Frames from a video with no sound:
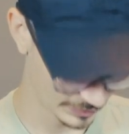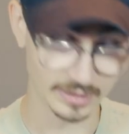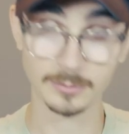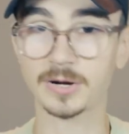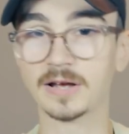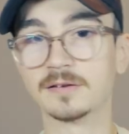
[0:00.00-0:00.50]

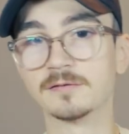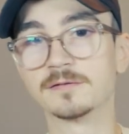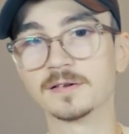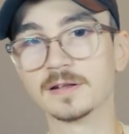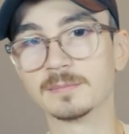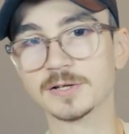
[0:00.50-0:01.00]
could probably even
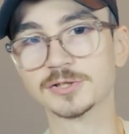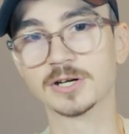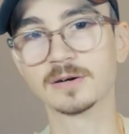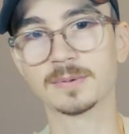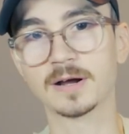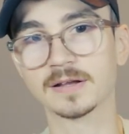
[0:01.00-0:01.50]
fit it in my
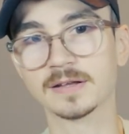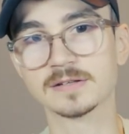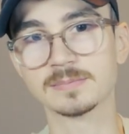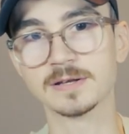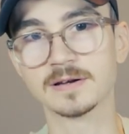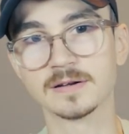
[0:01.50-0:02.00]
shirt pocket,
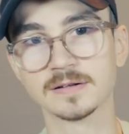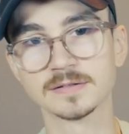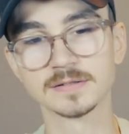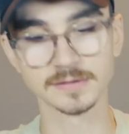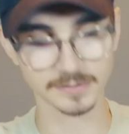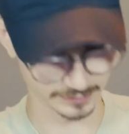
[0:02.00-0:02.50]
to be
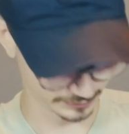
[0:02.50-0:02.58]
honest.